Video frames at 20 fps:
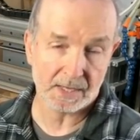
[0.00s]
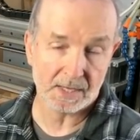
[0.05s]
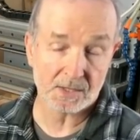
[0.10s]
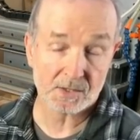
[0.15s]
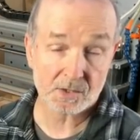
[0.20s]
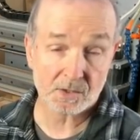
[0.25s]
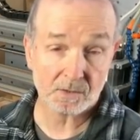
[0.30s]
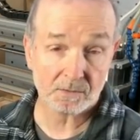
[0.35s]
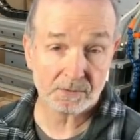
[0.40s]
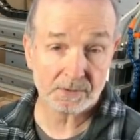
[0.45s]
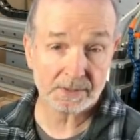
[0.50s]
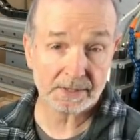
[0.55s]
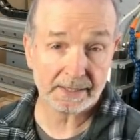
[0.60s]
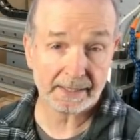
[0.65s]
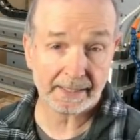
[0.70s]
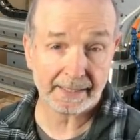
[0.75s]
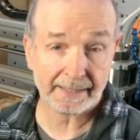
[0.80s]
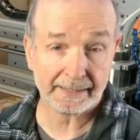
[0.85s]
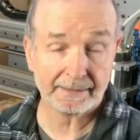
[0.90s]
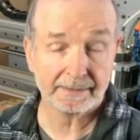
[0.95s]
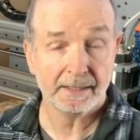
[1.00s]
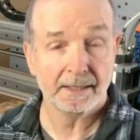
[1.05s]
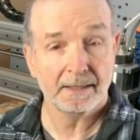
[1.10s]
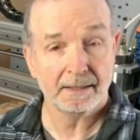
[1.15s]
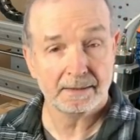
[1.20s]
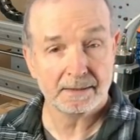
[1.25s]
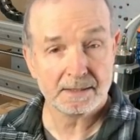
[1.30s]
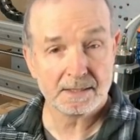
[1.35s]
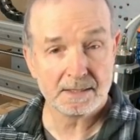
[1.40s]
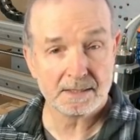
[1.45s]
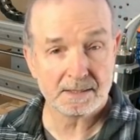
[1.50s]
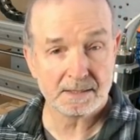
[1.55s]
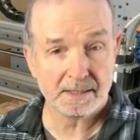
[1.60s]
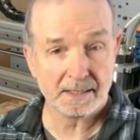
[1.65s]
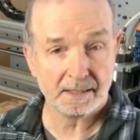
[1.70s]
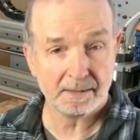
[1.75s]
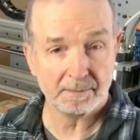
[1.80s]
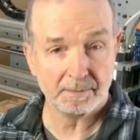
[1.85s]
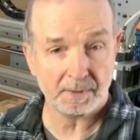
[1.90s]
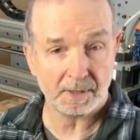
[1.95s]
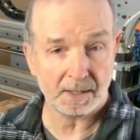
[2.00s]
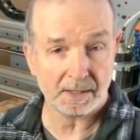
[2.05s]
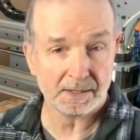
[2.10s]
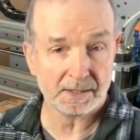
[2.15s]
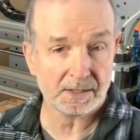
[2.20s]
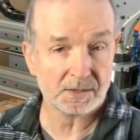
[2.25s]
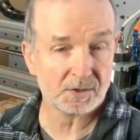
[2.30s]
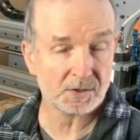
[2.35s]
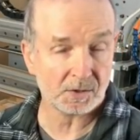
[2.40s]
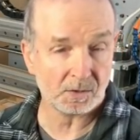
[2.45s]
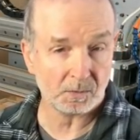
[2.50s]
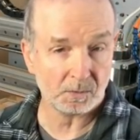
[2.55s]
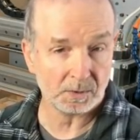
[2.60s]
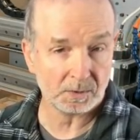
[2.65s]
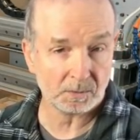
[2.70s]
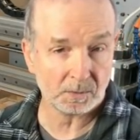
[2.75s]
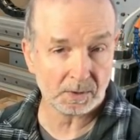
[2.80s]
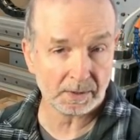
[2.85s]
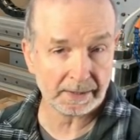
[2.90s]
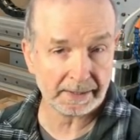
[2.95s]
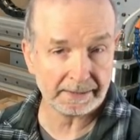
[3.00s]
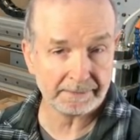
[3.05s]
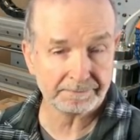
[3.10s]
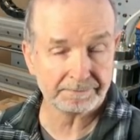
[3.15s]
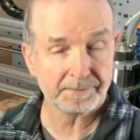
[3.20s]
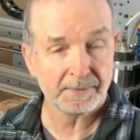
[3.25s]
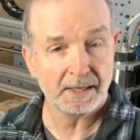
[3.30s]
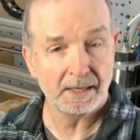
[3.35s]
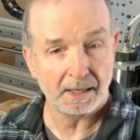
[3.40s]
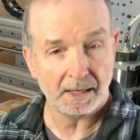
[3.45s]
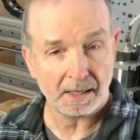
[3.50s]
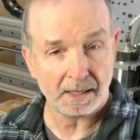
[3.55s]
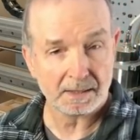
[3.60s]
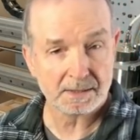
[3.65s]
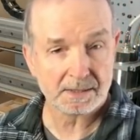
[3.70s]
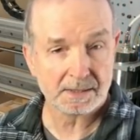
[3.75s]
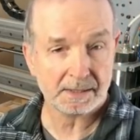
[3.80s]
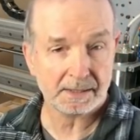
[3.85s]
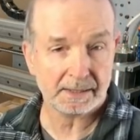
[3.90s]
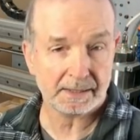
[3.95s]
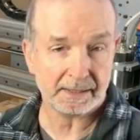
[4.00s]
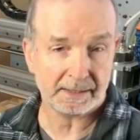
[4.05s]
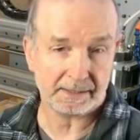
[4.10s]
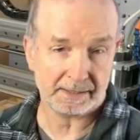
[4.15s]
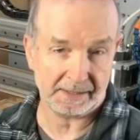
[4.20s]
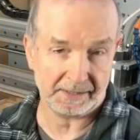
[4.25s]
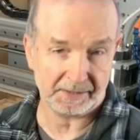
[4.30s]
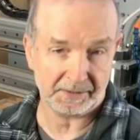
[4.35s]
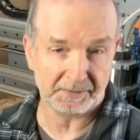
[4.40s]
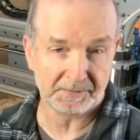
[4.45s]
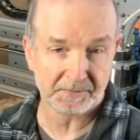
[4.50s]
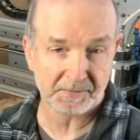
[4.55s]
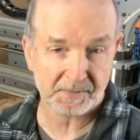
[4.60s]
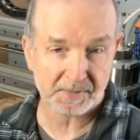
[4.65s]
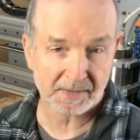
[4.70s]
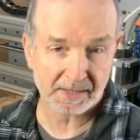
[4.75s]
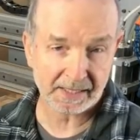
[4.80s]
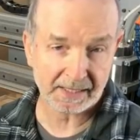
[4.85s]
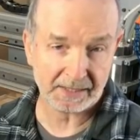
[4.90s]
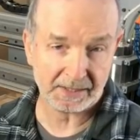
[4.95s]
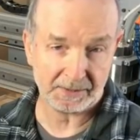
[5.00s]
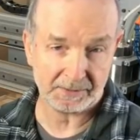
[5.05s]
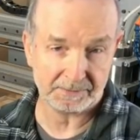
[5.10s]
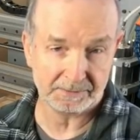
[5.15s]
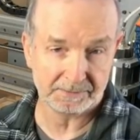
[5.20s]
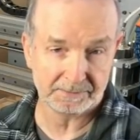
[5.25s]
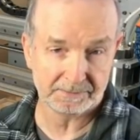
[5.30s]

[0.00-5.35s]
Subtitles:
So for today, this is Tim on Digital Woodworking. I'll see you again later. Thank you.